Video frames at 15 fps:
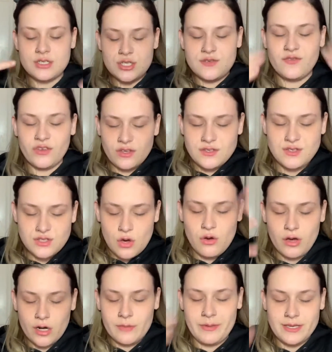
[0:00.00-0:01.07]
It just feels
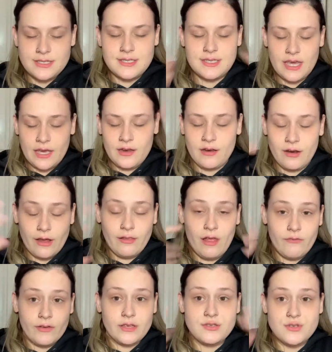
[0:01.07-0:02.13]
so good on my skin and I
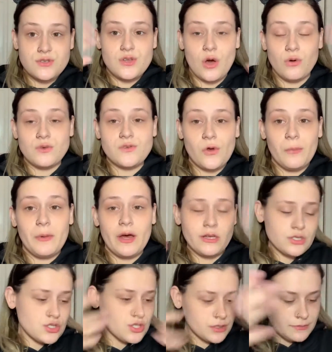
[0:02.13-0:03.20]
love it so
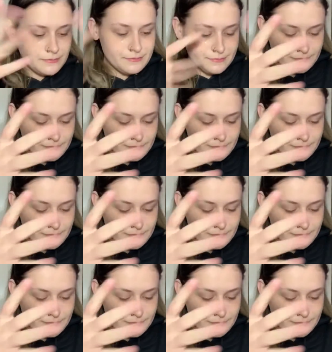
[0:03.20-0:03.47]
much.